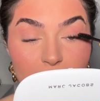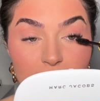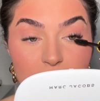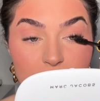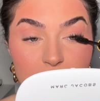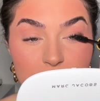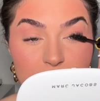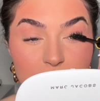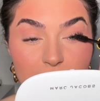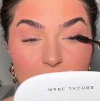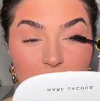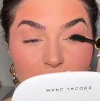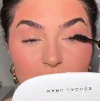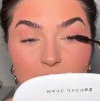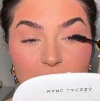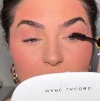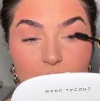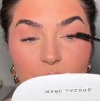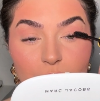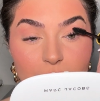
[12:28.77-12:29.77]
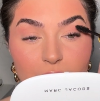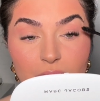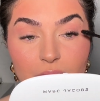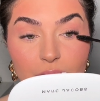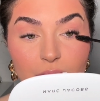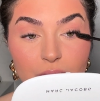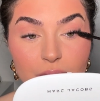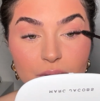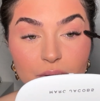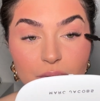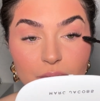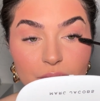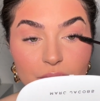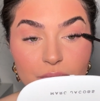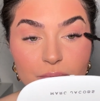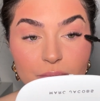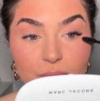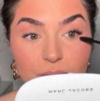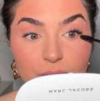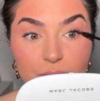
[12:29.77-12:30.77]
I just kind of like wiggle and go
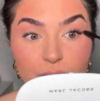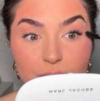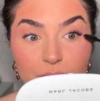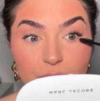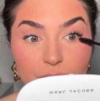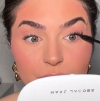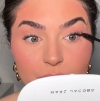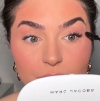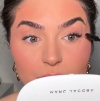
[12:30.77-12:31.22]
through,